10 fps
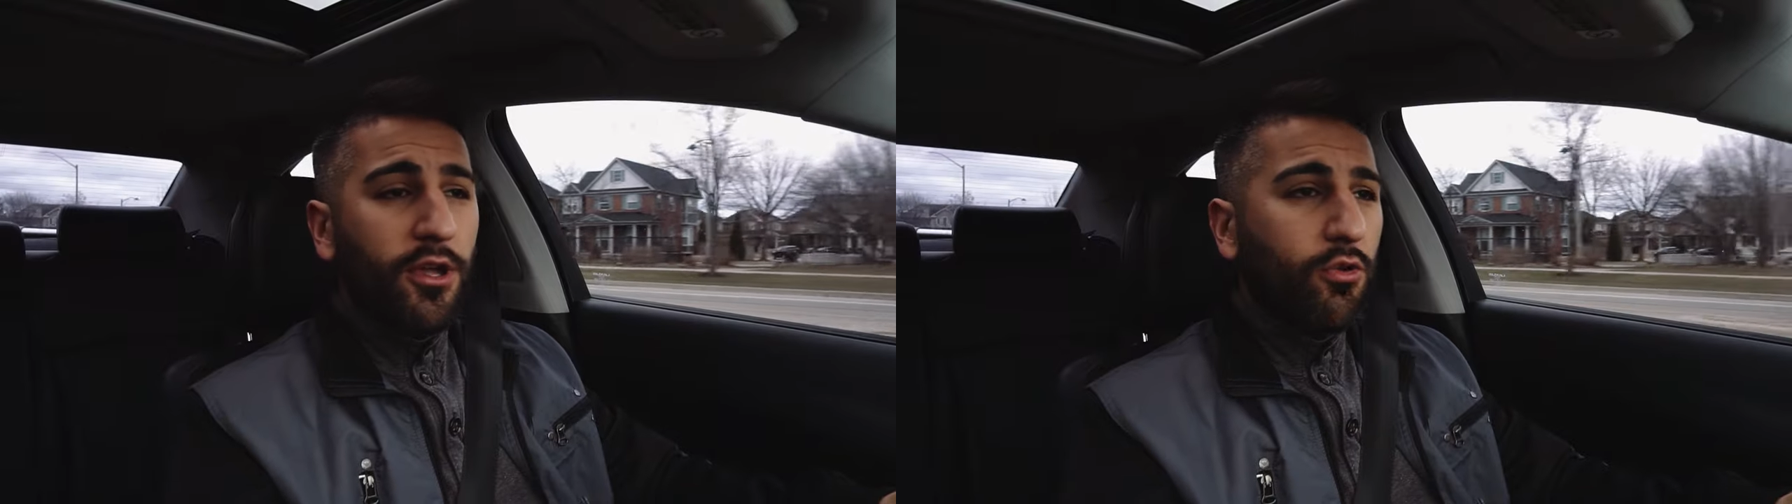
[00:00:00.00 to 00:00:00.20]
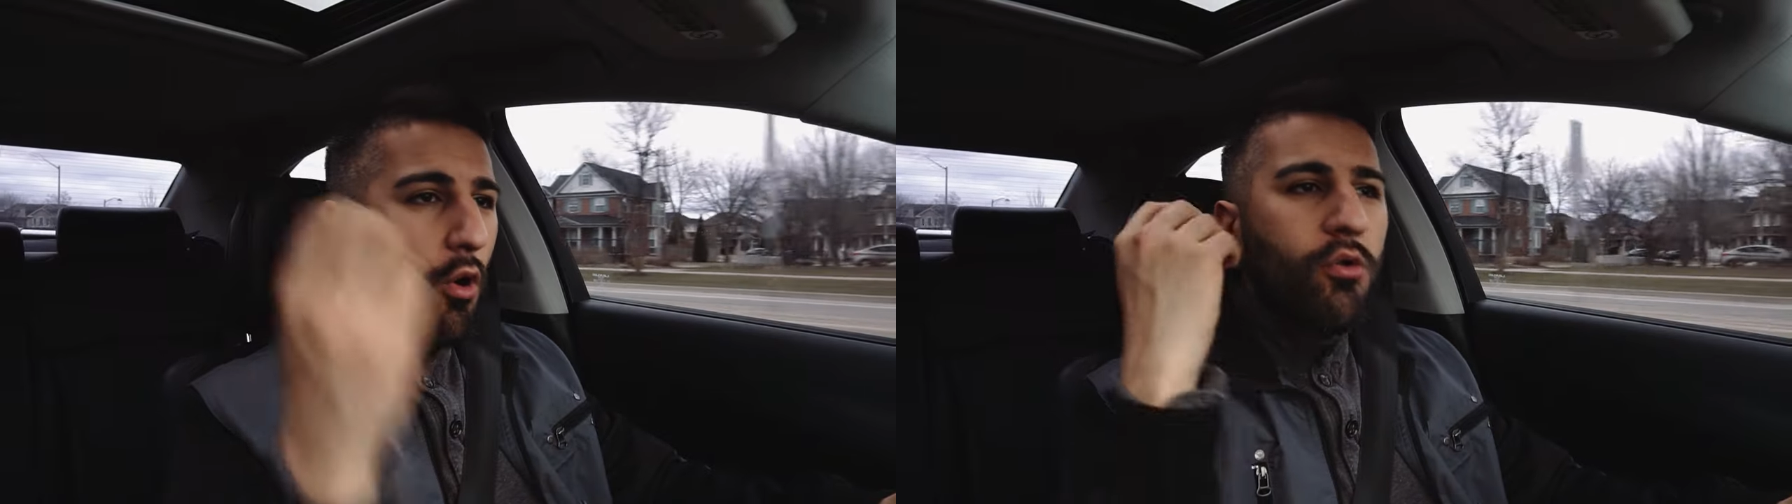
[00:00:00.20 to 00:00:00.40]

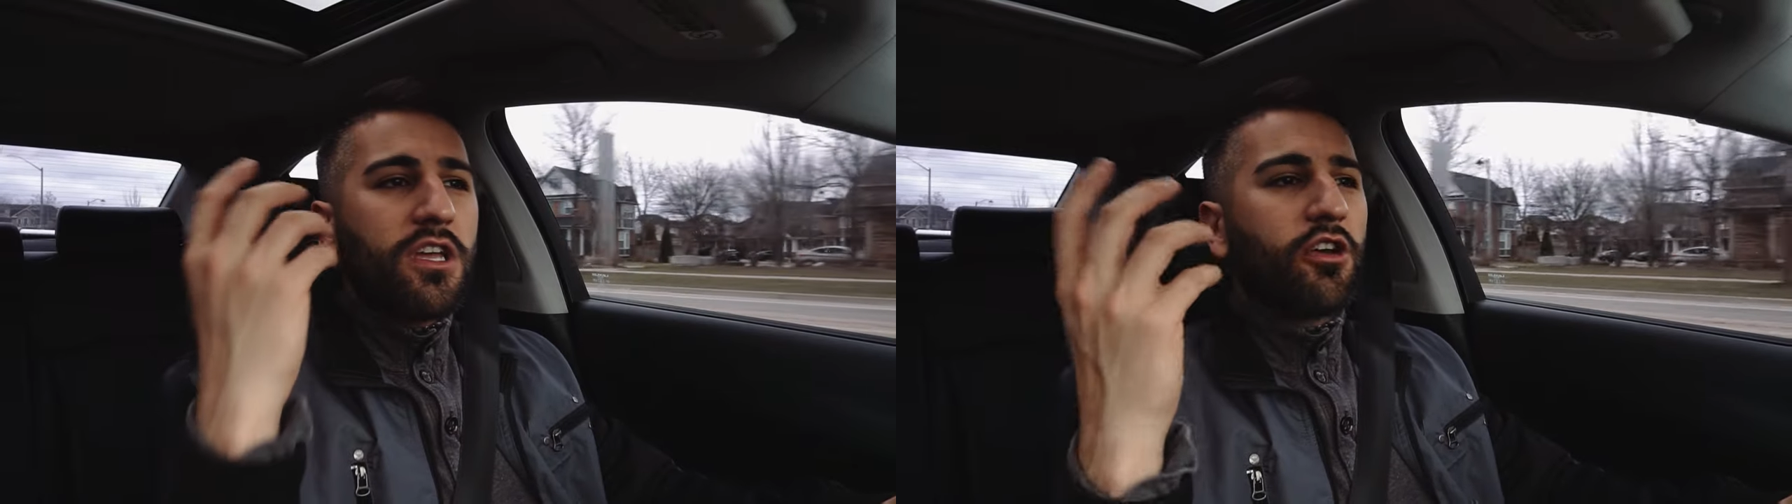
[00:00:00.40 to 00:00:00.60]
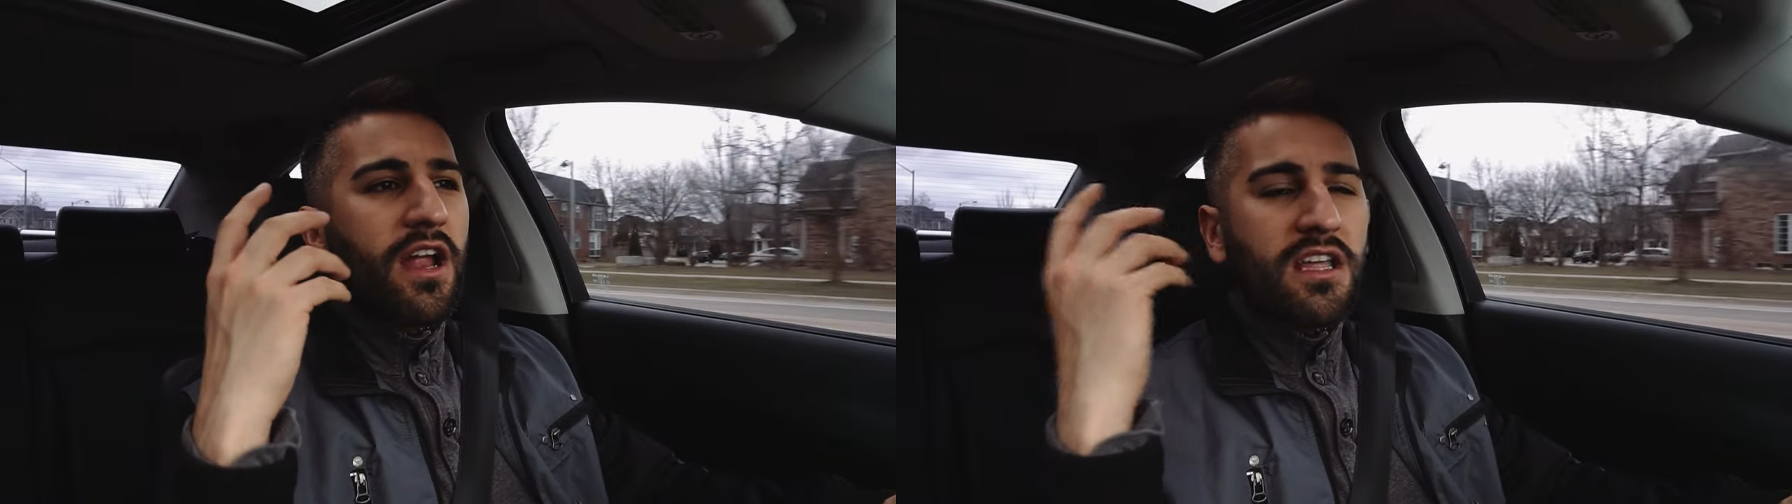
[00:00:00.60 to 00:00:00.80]
but you won't
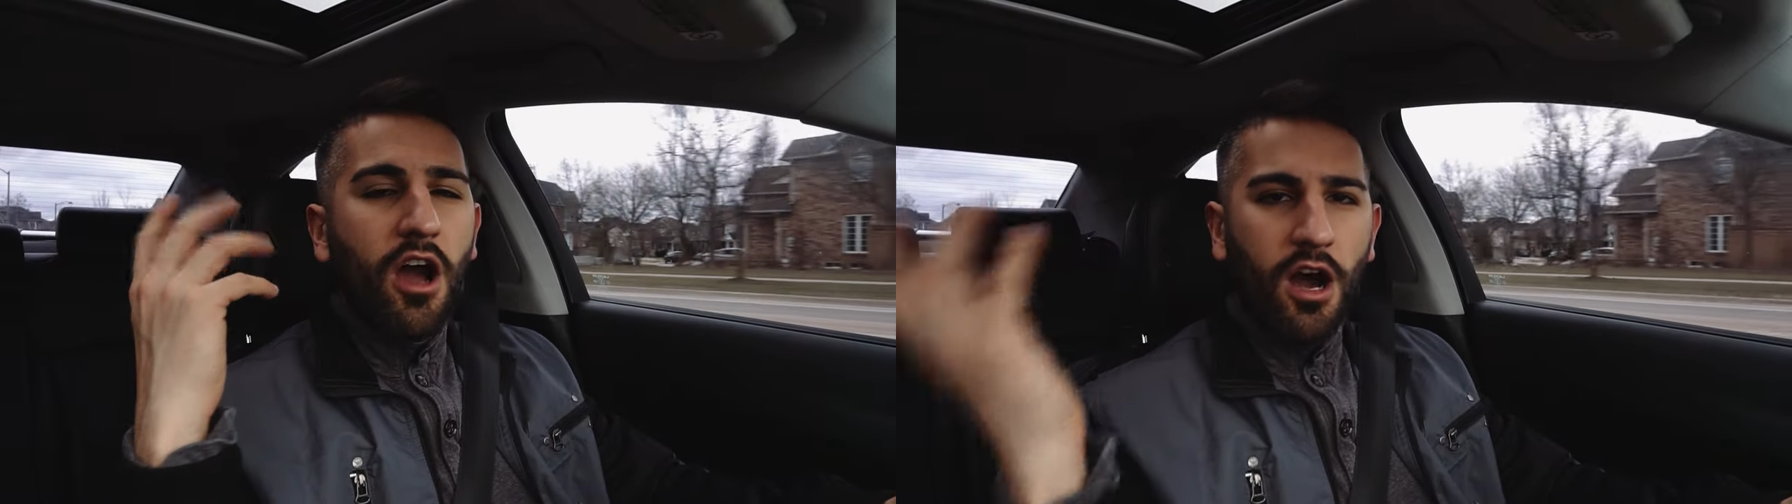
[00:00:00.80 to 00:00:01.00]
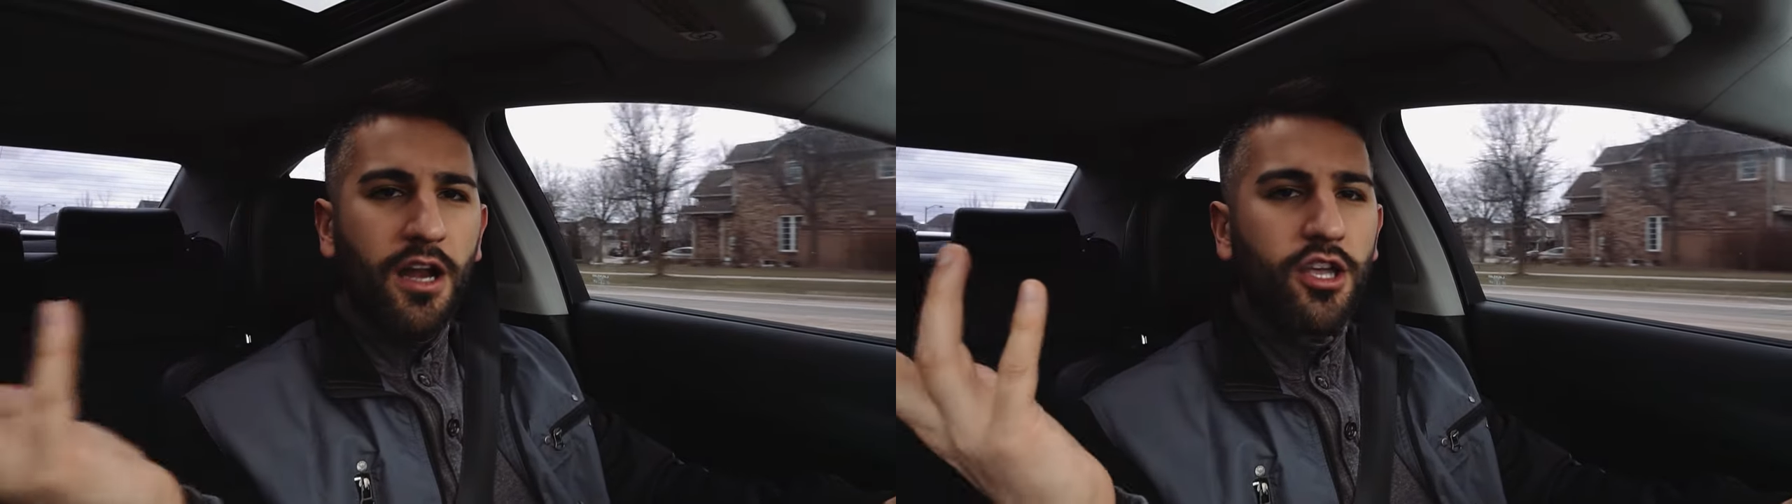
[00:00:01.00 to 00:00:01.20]
hear any
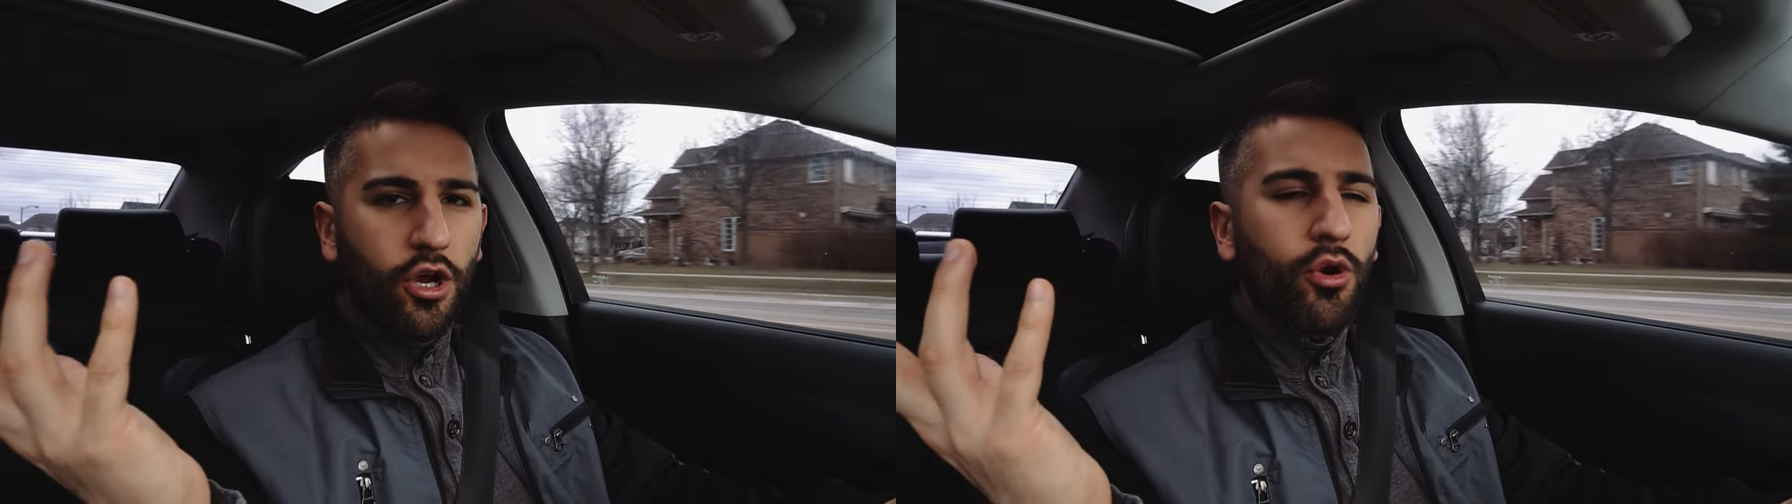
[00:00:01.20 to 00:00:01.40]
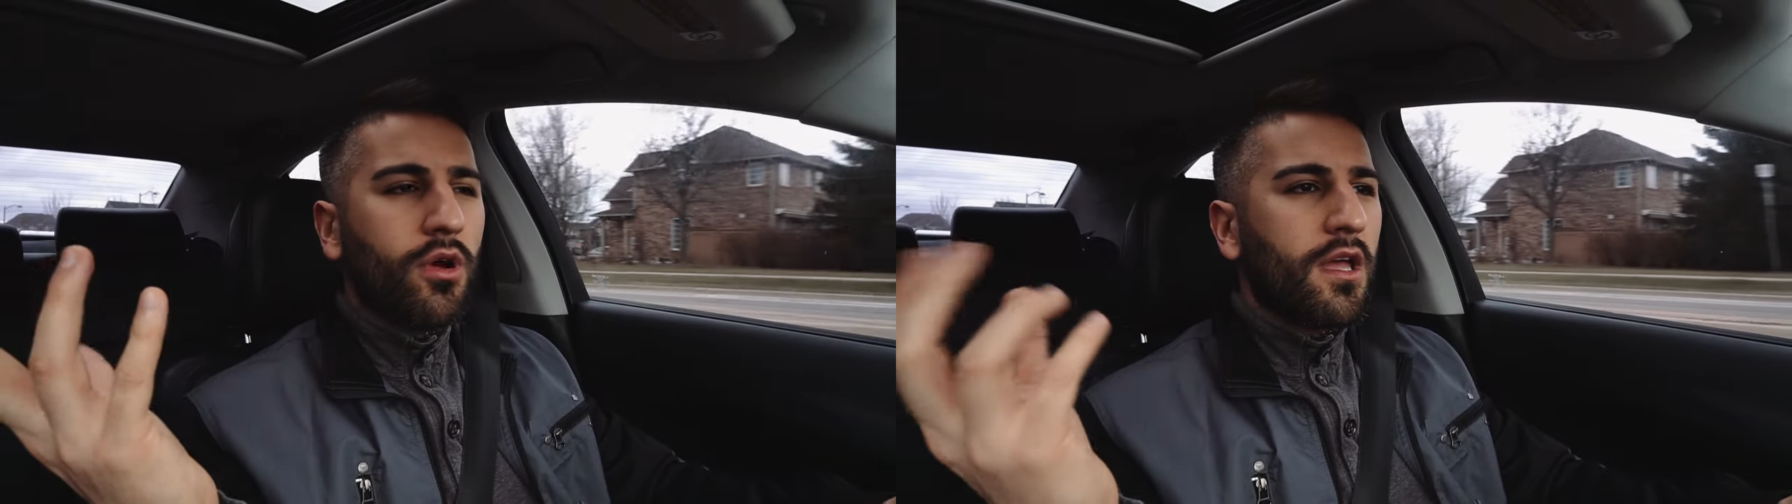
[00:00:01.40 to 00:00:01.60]

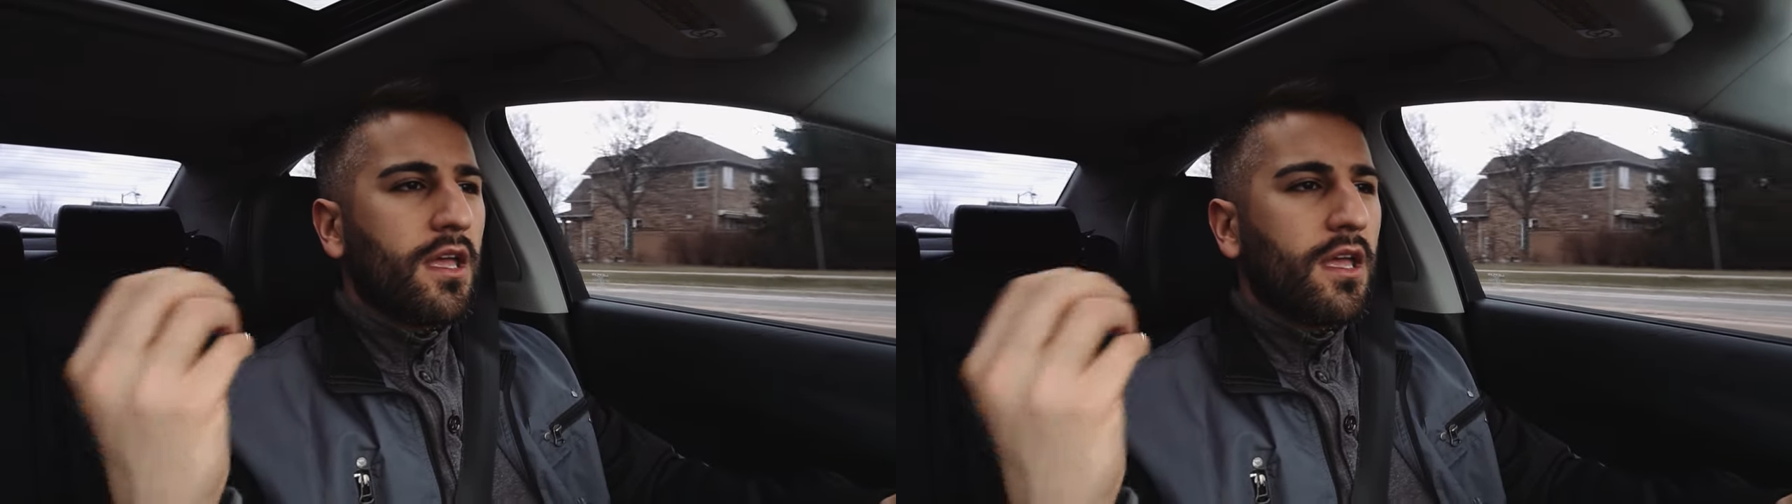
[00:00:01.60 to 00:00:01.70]
audio